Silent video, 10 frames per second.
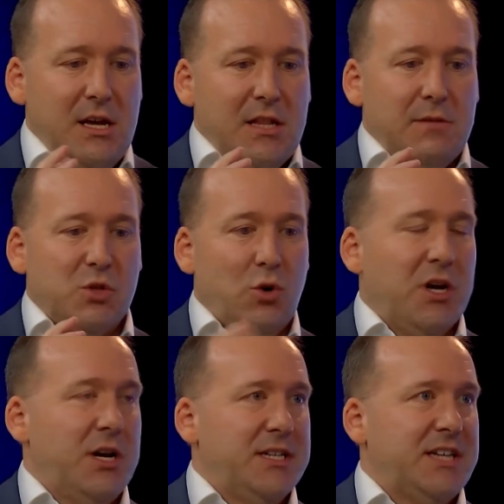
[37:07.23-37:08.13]
There was
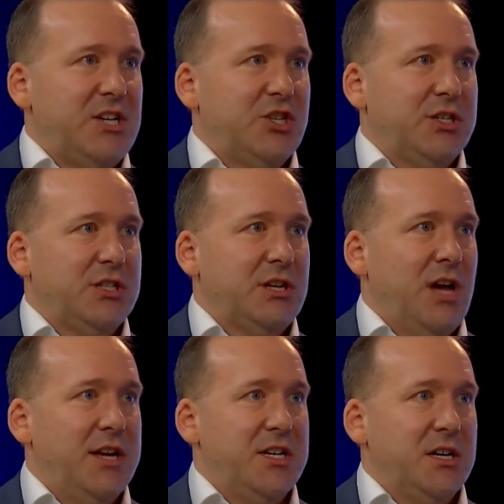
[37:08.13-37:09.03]
organizations that
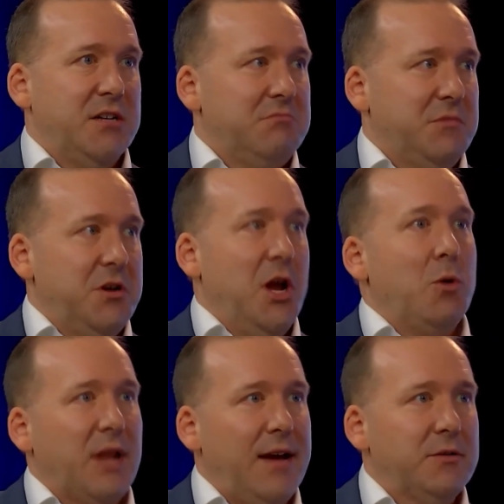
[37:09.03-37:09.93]
had done no
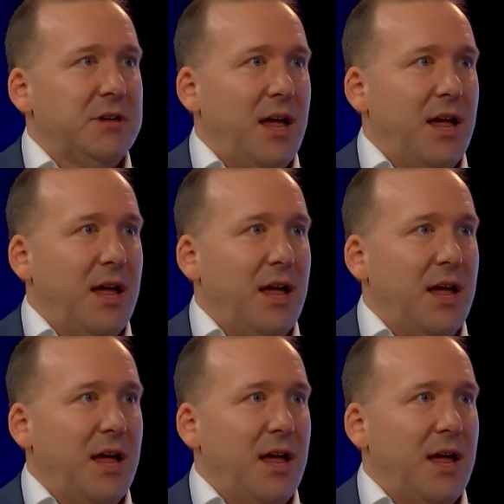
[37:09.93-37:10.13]
cloud,